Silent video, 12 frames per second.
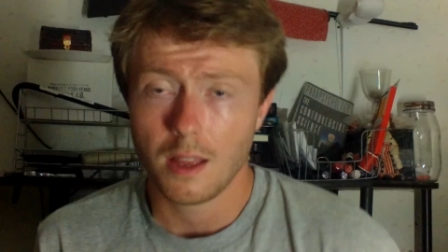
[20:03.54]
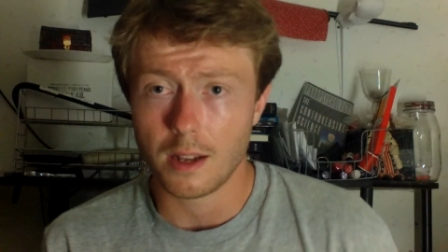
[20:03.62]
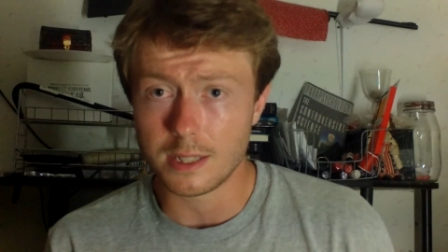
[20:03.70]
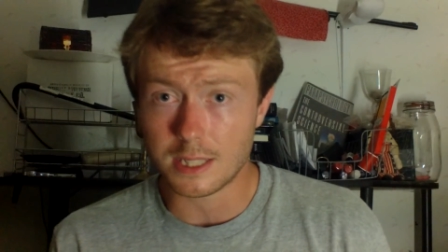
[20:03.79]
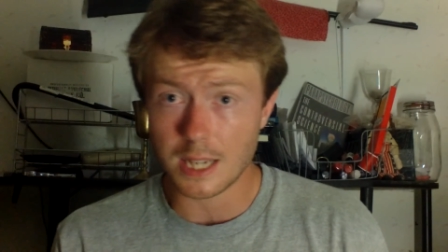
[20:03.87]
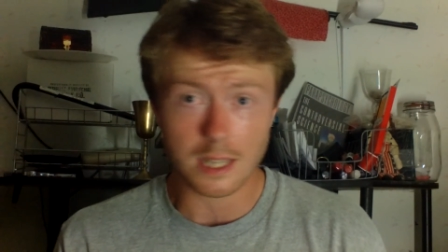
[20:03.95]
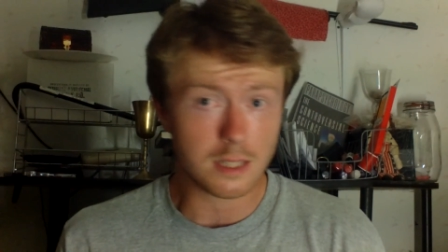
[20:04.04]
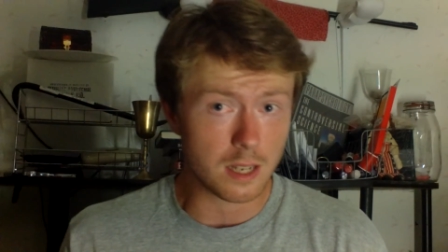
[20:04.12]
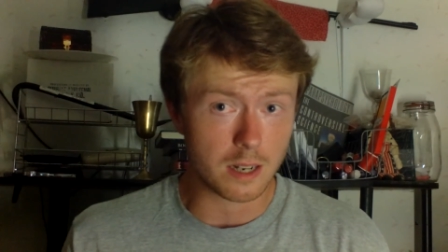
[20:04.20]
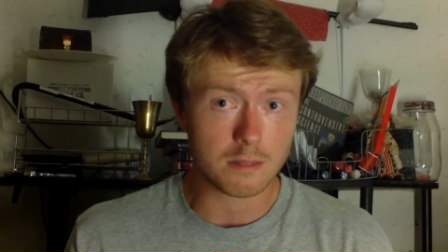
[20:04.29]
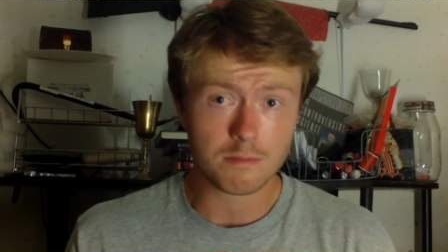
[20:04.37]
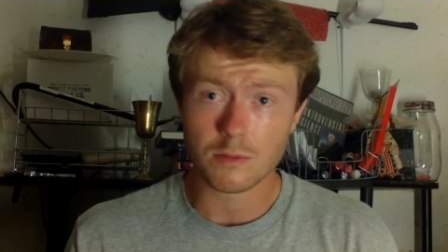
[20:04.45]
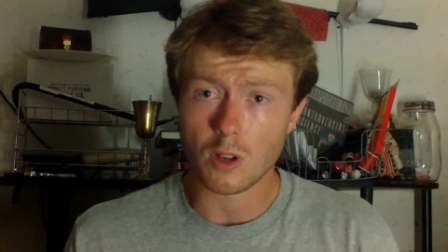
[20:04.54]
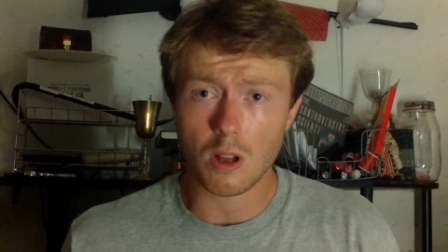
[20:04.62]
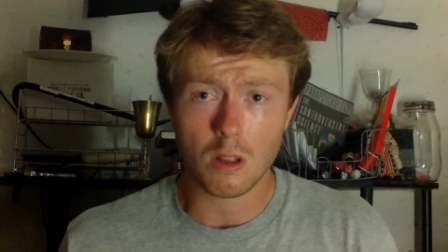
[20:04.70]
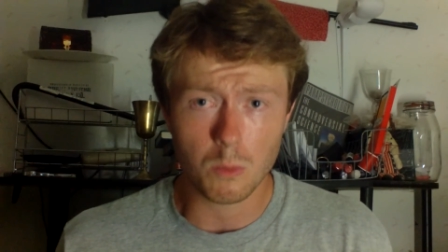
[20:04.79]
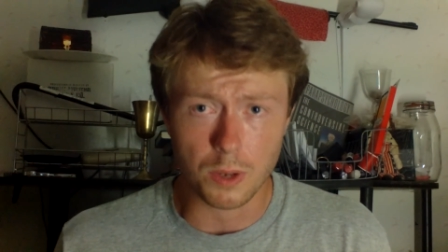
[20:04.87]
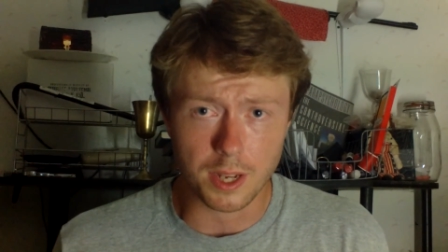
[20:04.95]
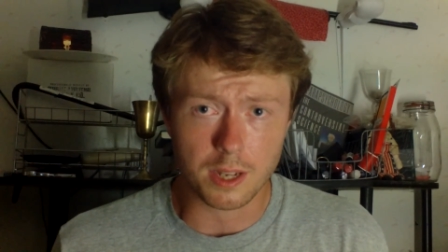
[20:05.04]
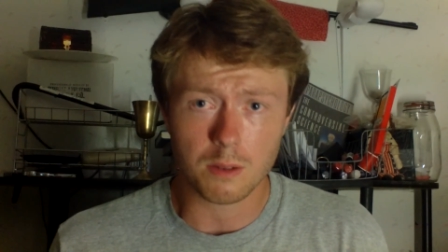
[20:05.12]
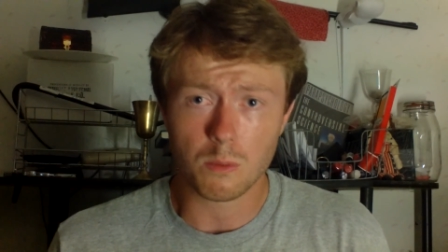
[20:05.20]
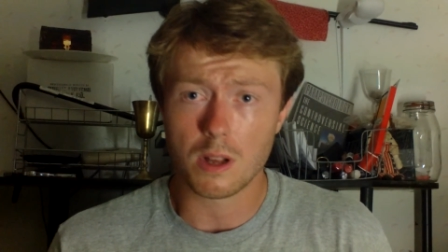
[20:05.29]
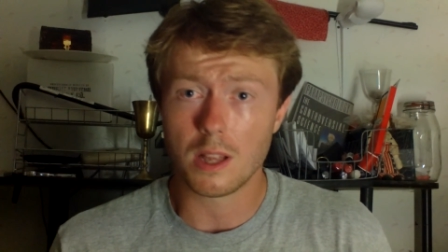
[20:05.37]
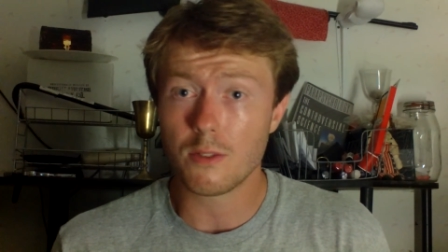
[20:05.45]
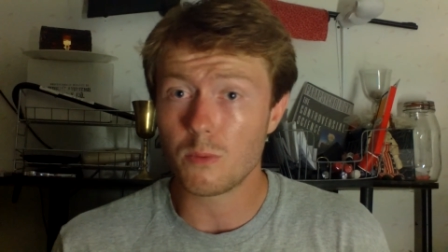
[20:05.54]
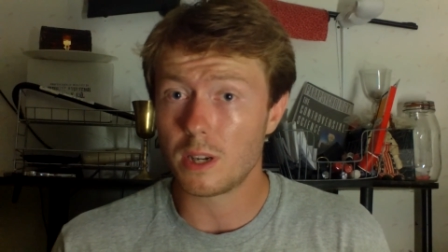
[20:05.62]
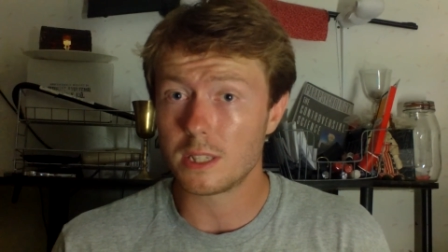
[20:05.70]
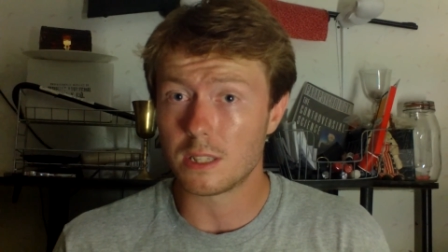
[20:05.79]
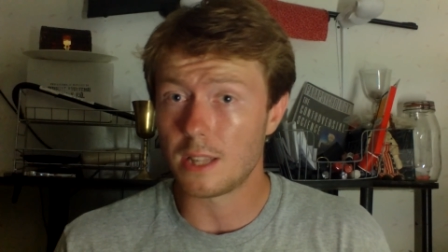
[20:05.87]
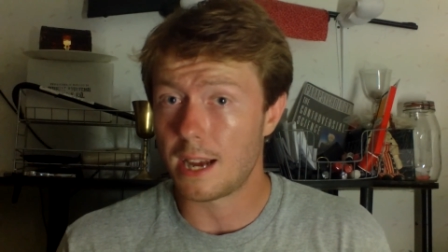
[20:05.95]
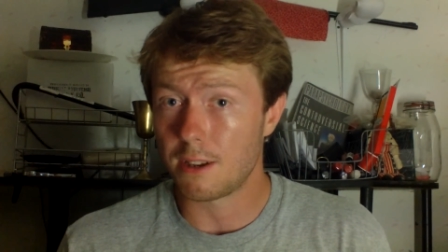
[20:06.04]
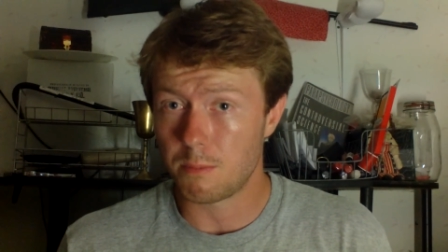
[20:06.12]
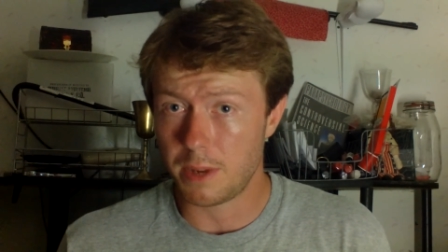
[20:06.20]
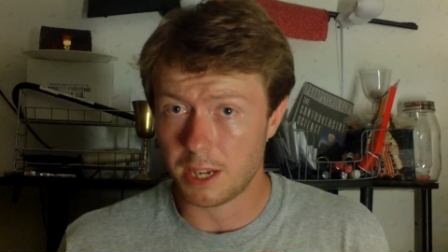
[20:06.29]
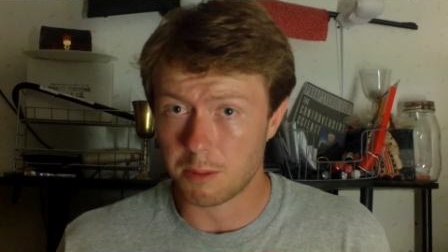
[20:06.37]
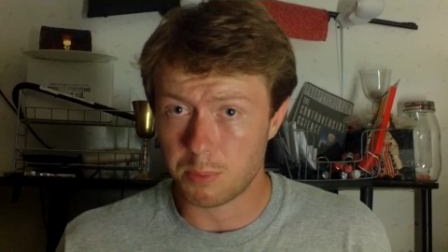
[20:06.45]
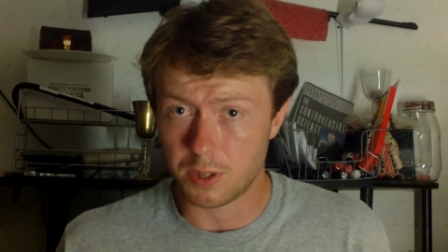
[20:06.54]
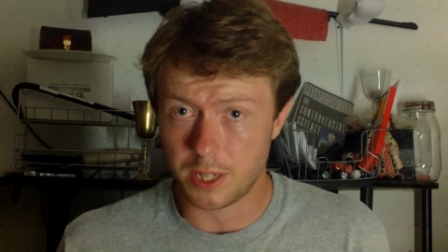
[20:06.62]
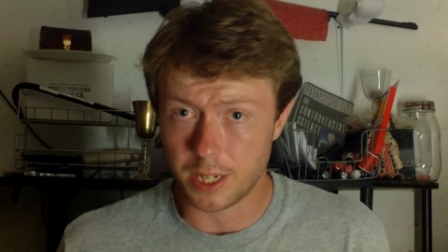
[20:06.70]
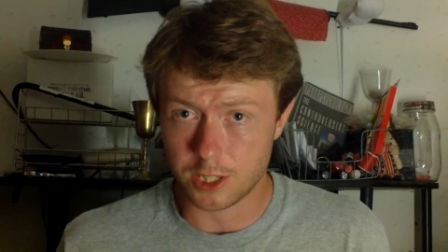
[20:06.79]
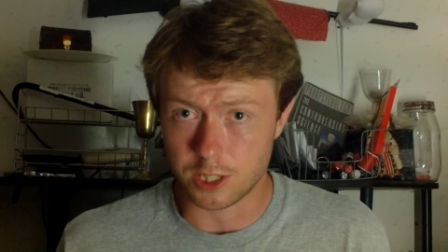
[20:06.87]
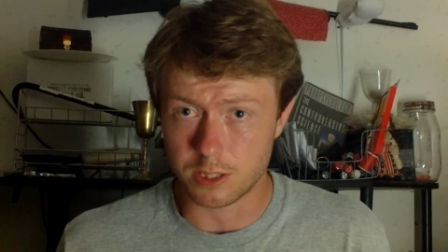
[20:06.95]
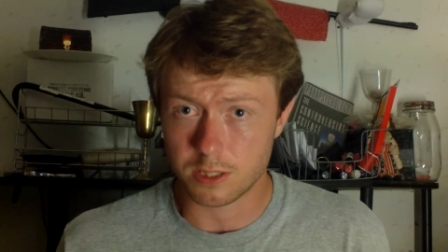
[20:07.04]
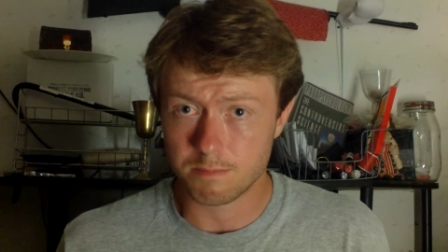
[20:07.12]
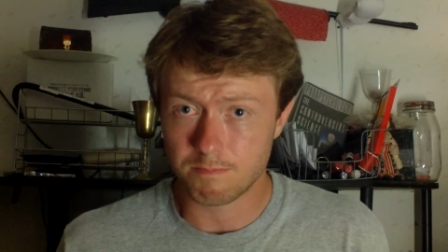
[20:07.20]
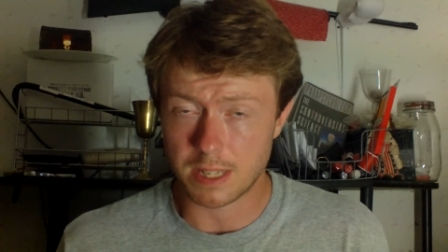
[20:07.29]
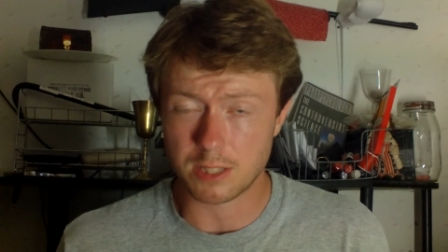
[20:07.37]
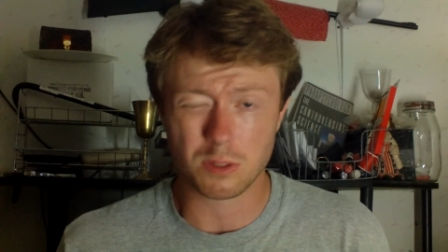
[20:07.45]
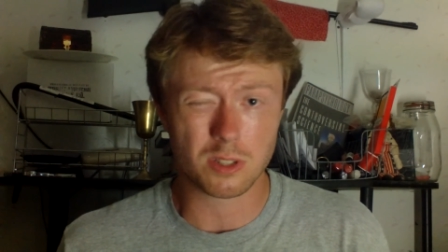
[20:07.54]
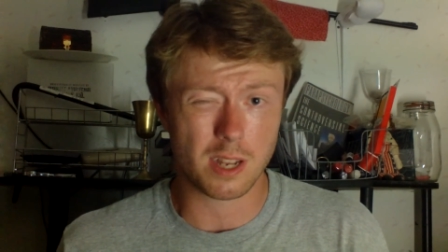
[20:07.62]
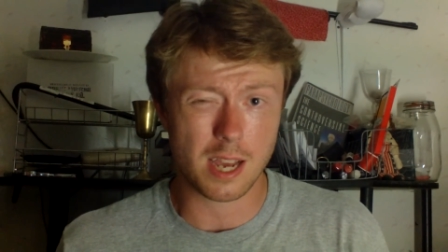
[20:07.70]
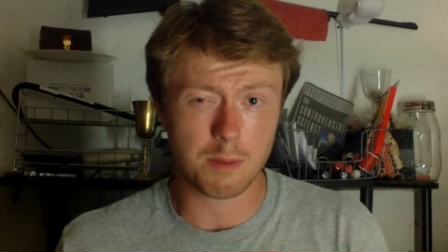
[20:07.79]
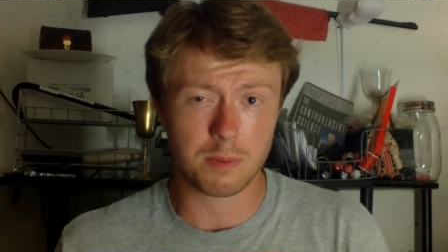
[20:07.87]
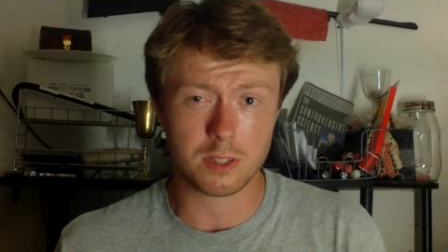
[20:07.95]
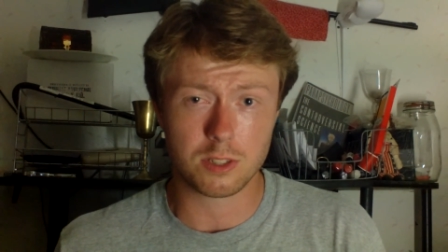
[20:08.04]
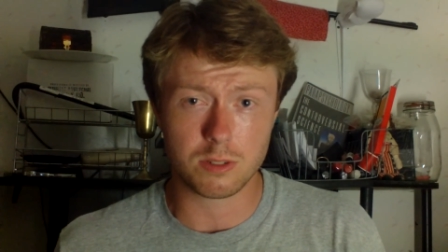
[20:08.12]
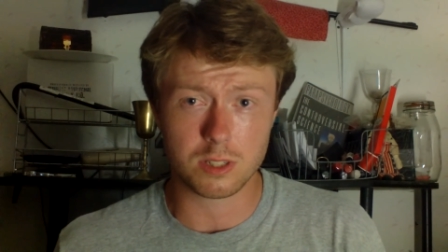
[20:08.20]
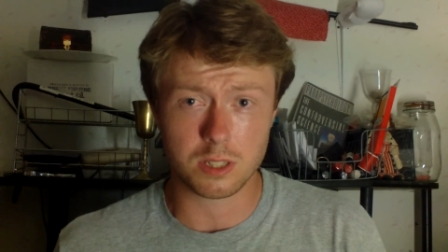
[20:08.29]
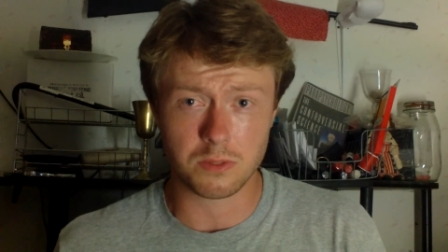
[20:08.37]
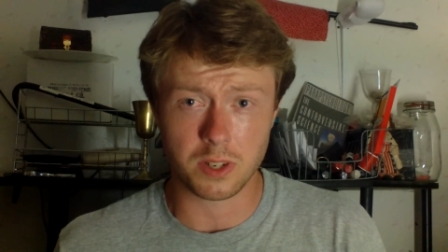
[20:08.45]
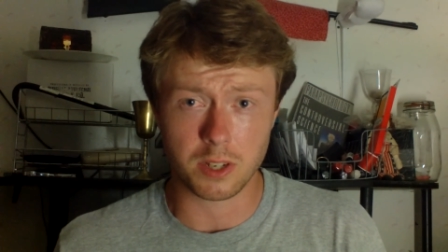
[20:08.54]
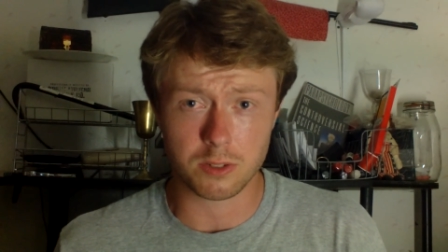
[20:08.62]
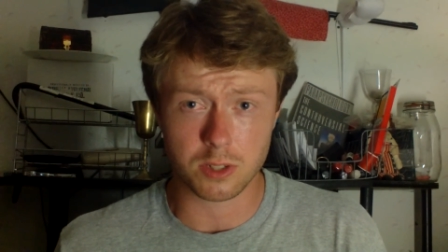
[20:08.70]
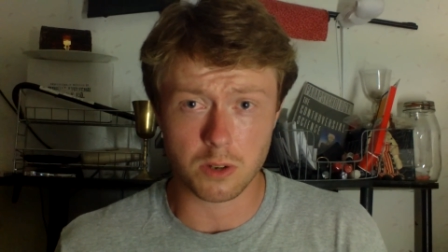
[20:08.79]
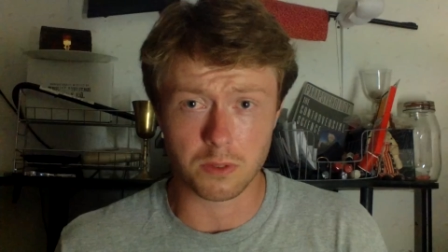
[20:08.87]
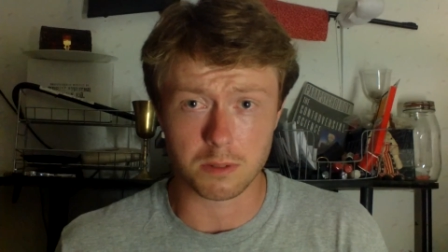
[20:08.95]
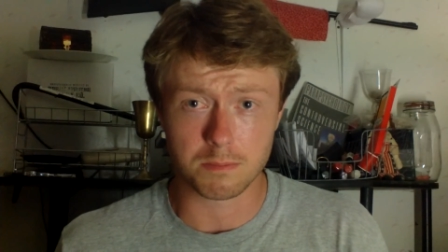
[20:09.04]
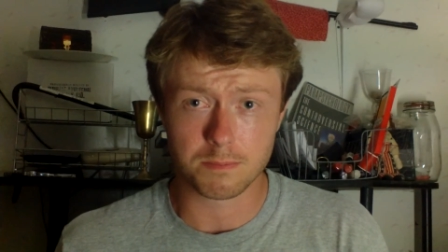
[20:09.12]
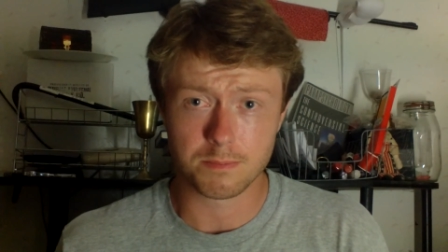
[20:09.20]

and it stays there all week while everyone is allowed to make predictions. That's what's going to happen as soon as this video is over.